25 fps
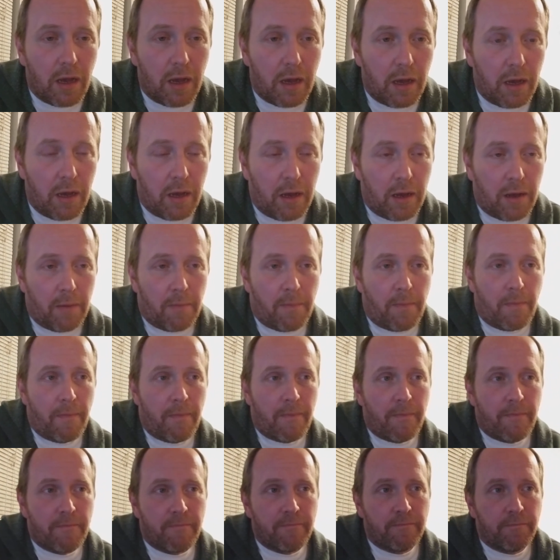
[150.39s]
um,
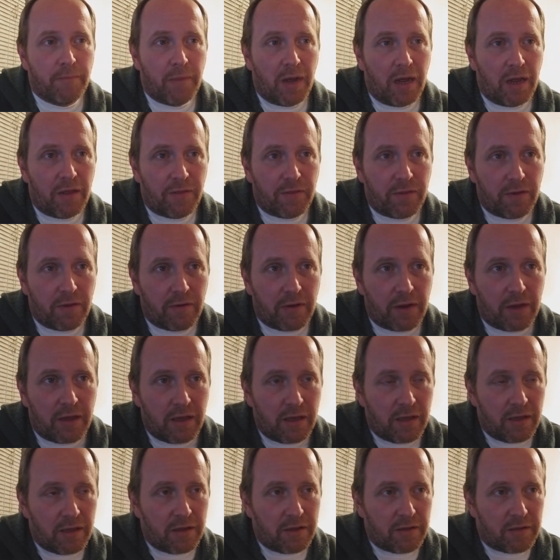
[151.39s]
my theory
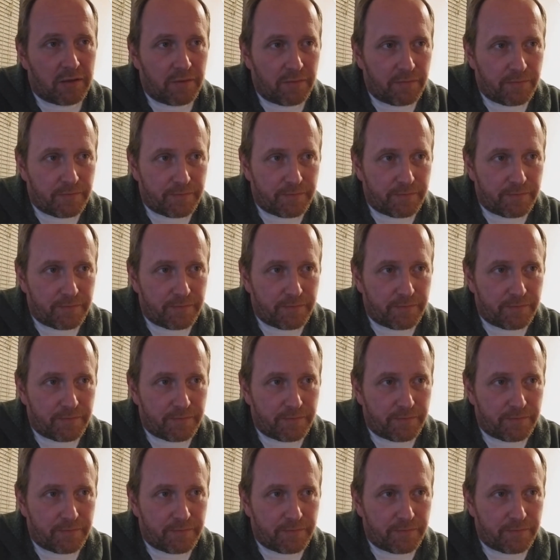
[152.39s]
is,